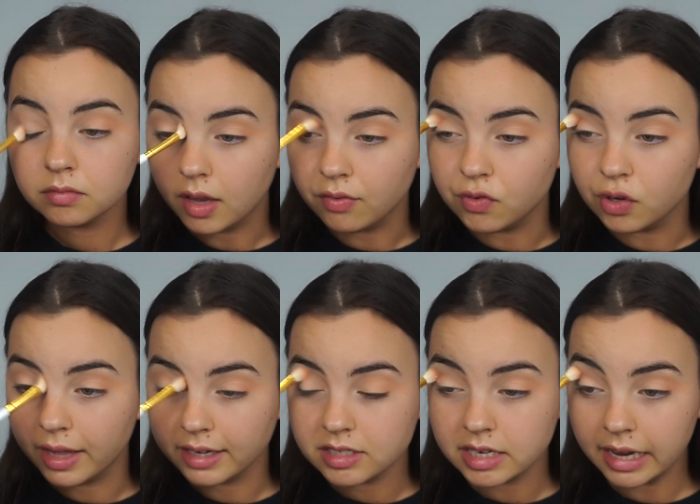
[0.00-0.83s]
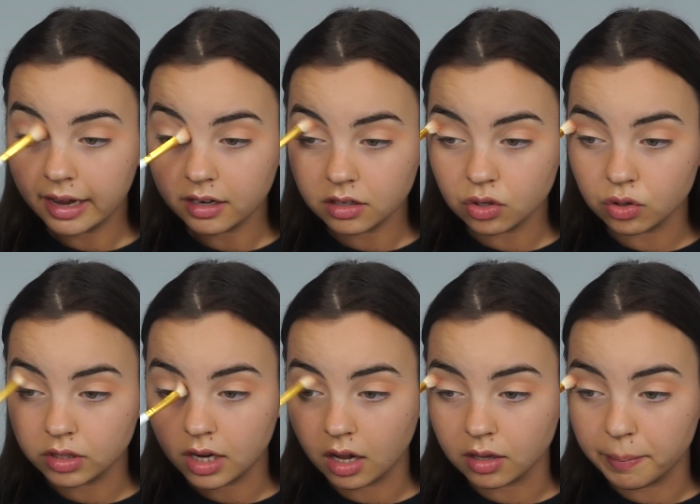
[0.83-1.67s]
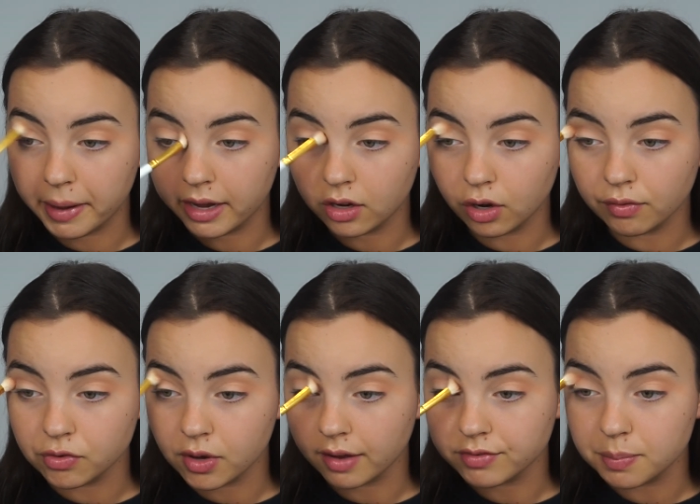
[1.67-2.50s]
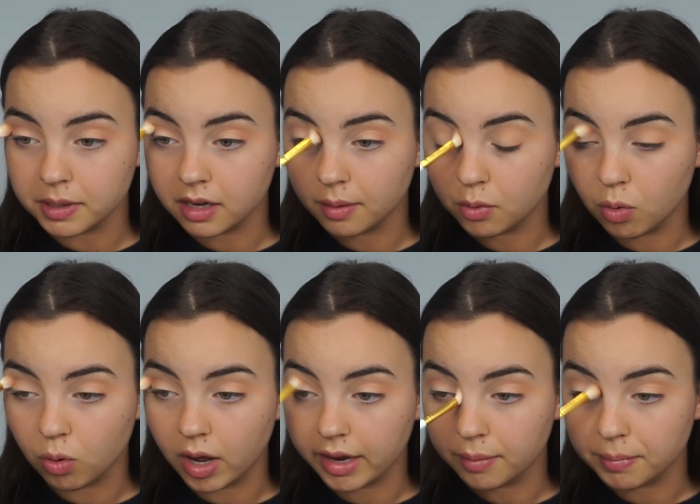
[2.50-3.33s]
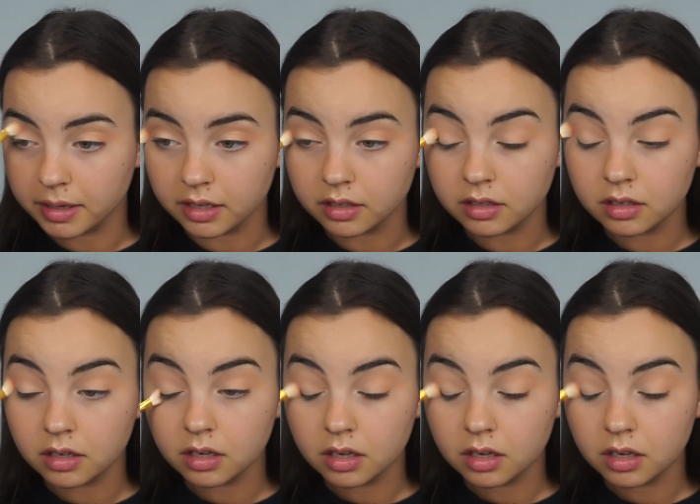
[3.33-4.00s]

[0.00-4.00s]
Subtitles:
I feel like to get good color payoff, you have to pick up quite a bit.